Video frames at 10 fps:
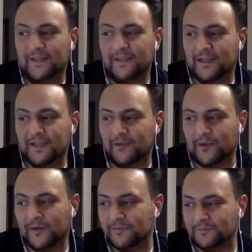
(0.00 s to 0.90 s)

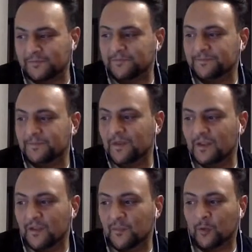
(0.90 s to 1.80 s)
anyway,
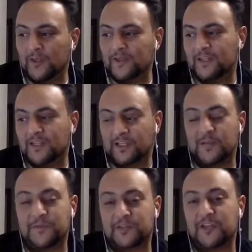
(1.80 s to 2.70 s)
the point is it
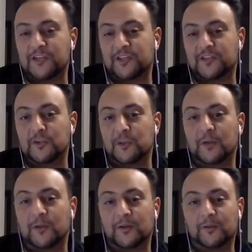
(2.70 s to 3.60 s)
keeps changing its
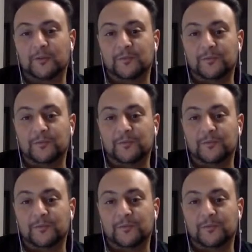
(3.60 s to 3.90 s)
URL